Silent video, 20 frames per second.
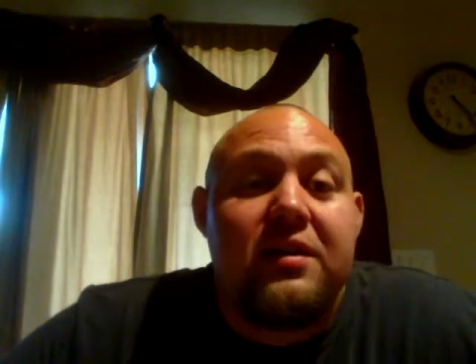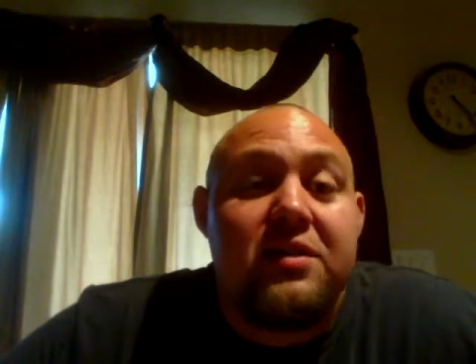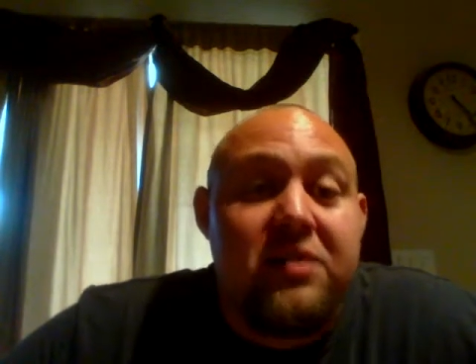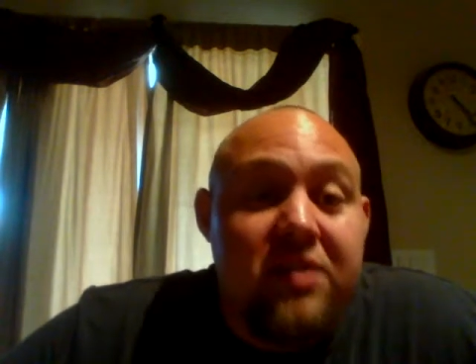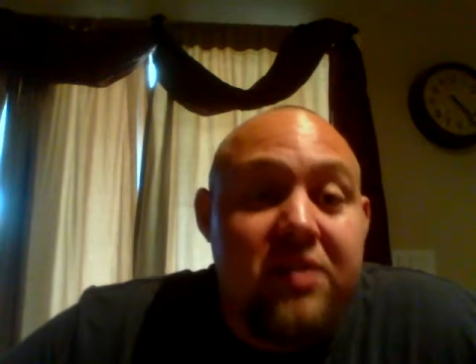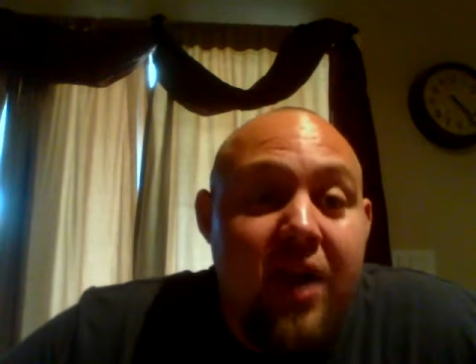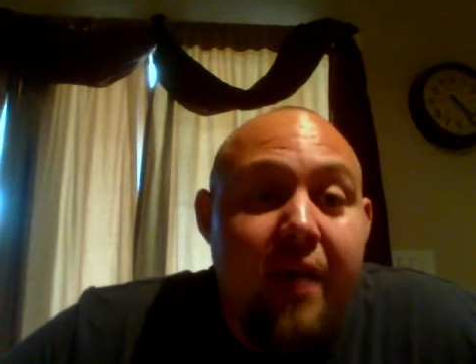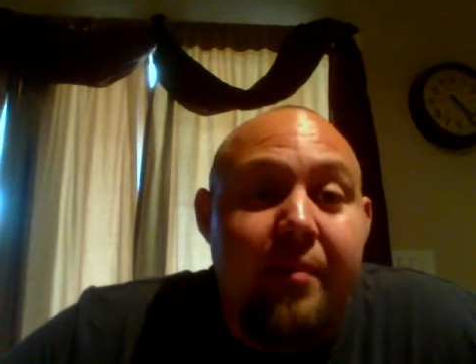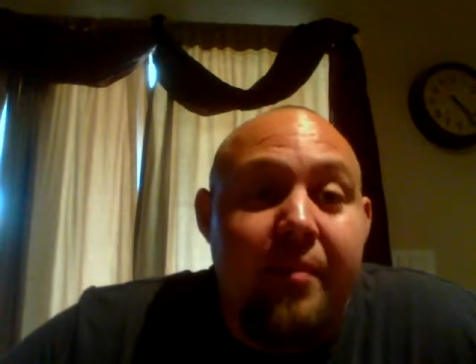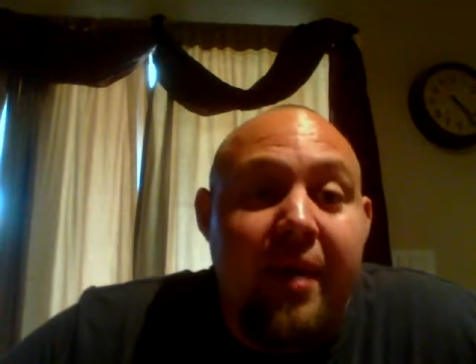
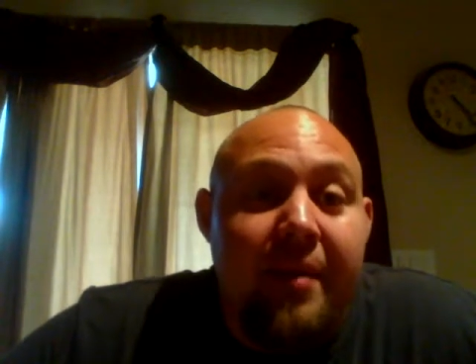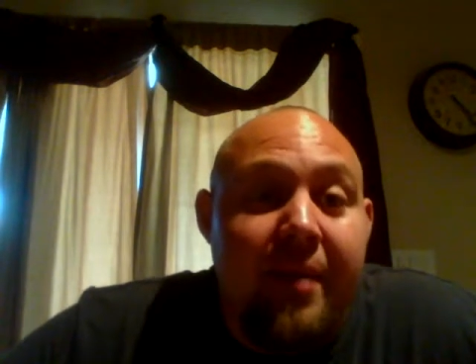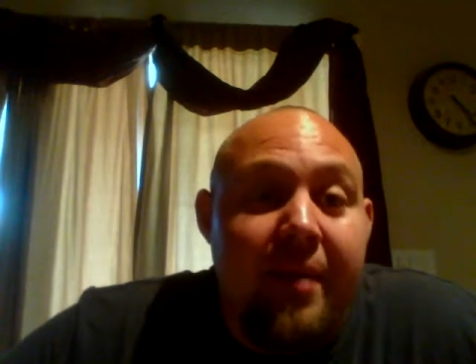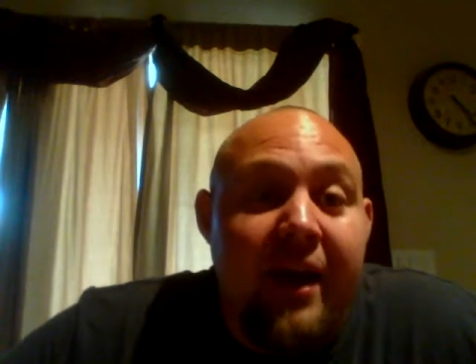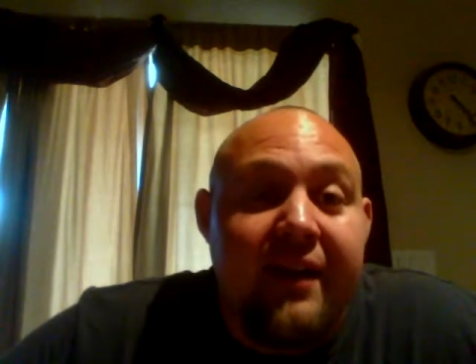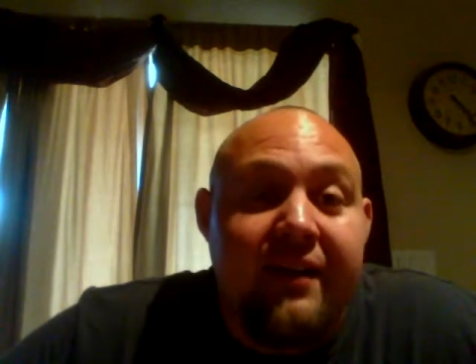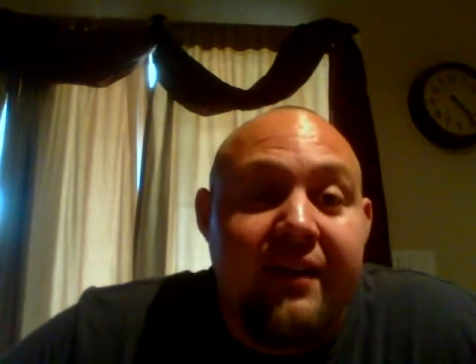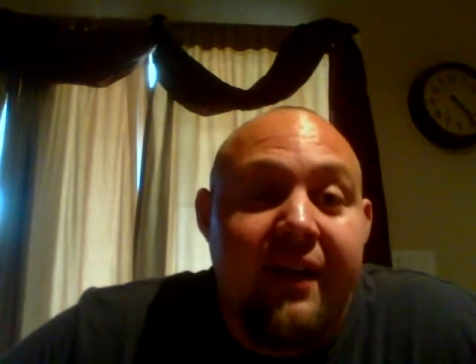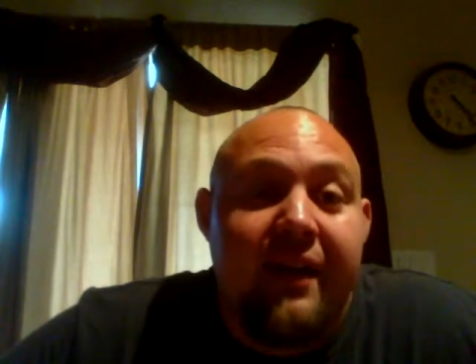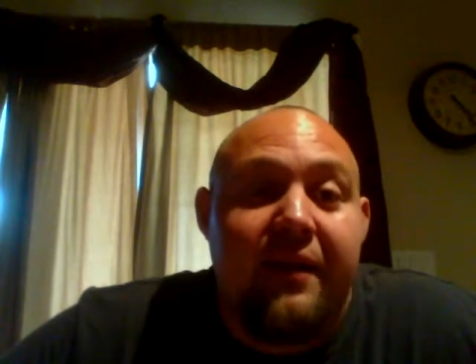stop by
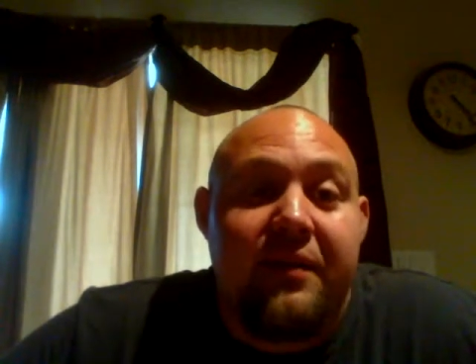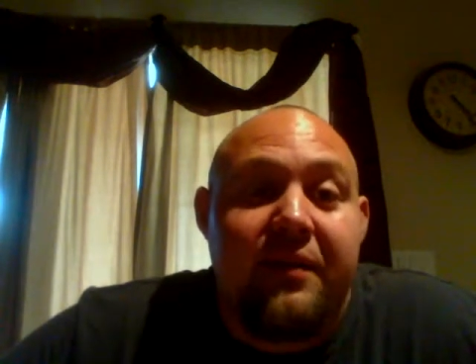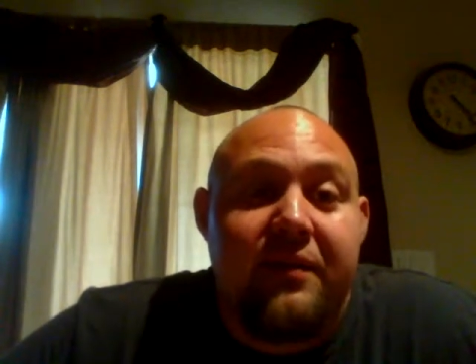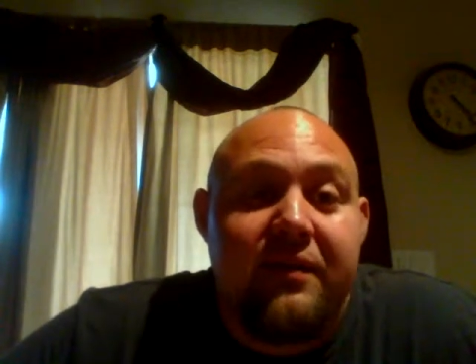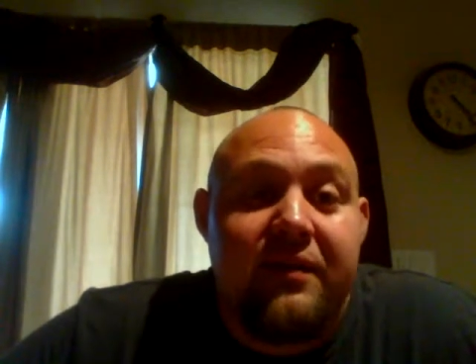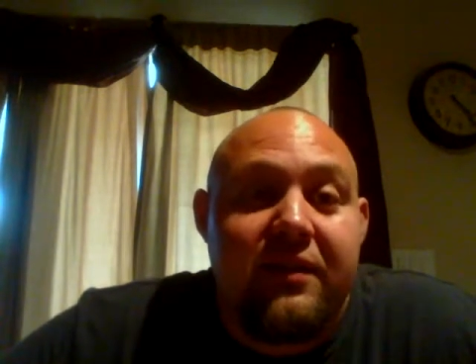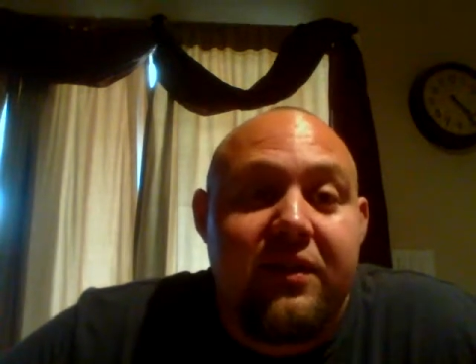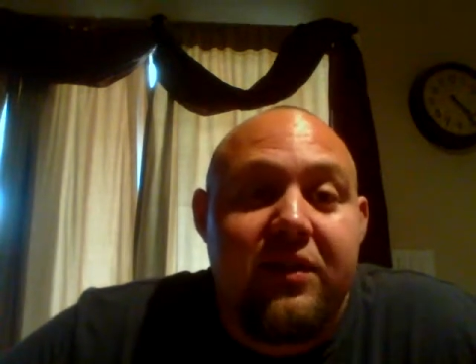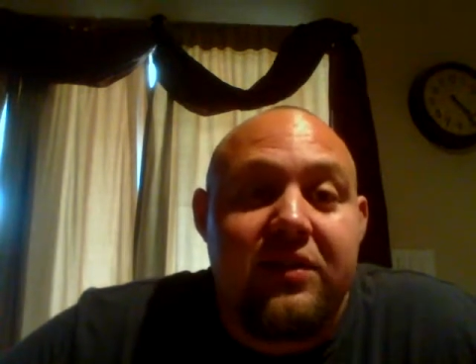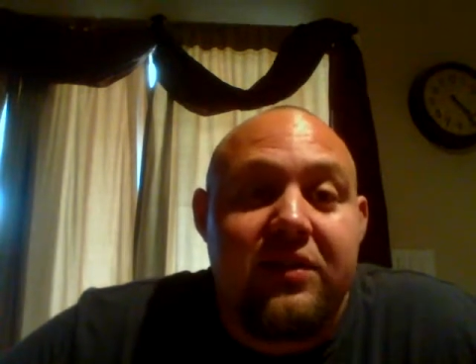my town,
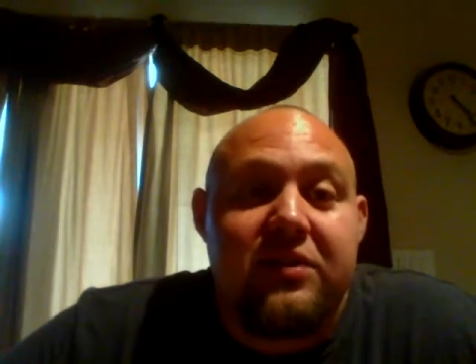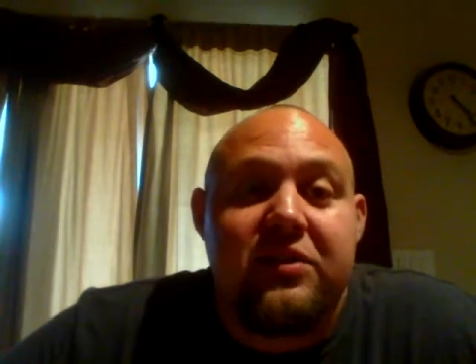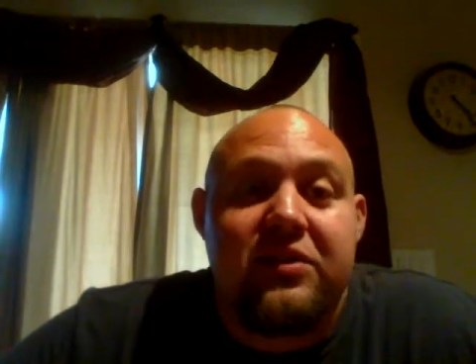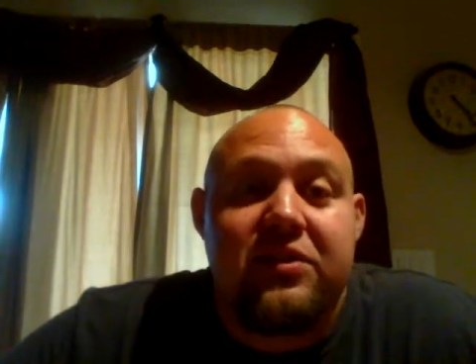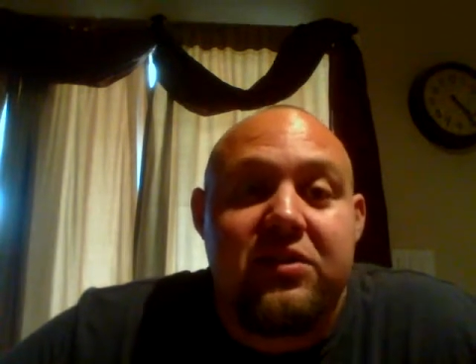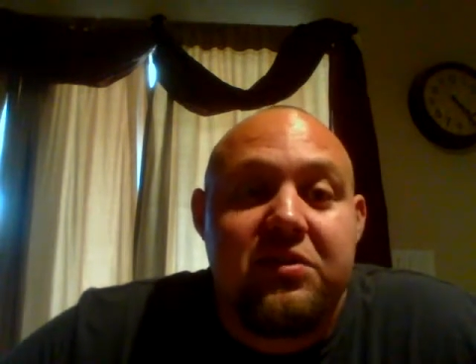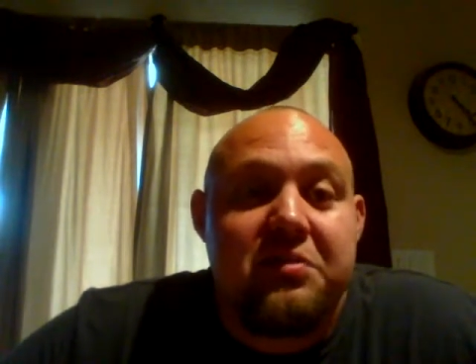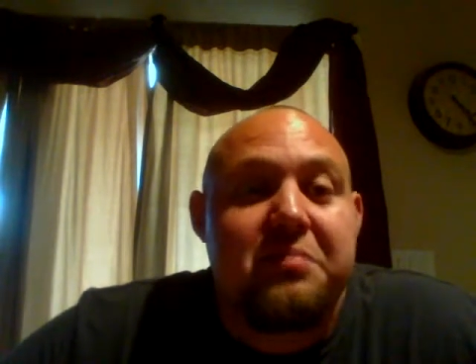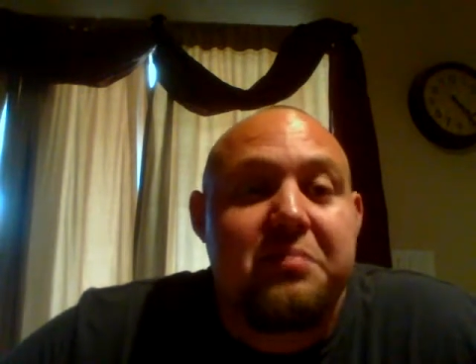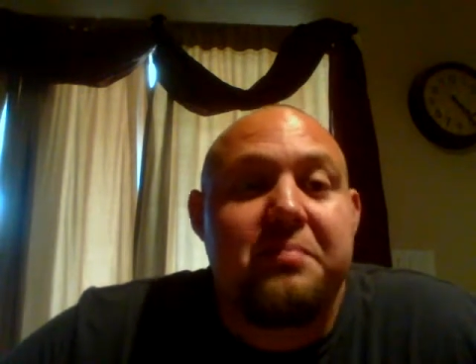
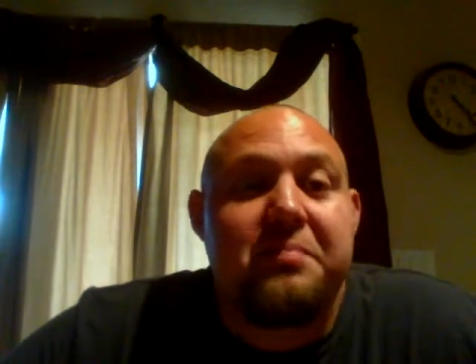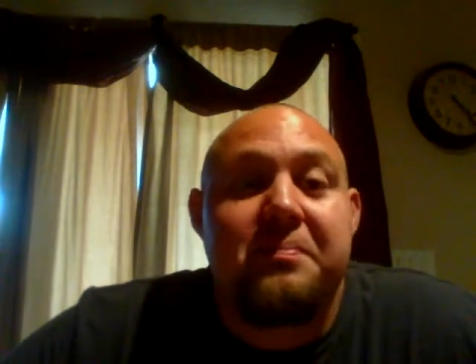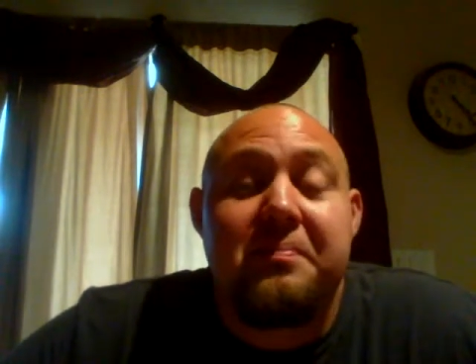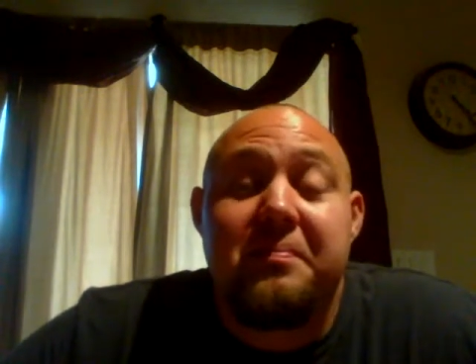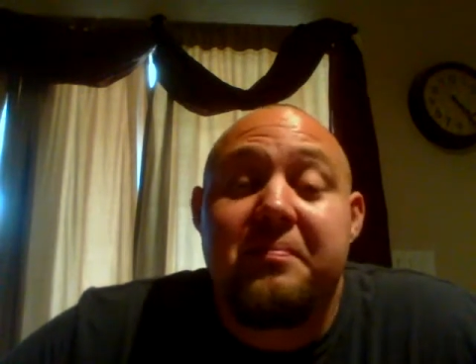because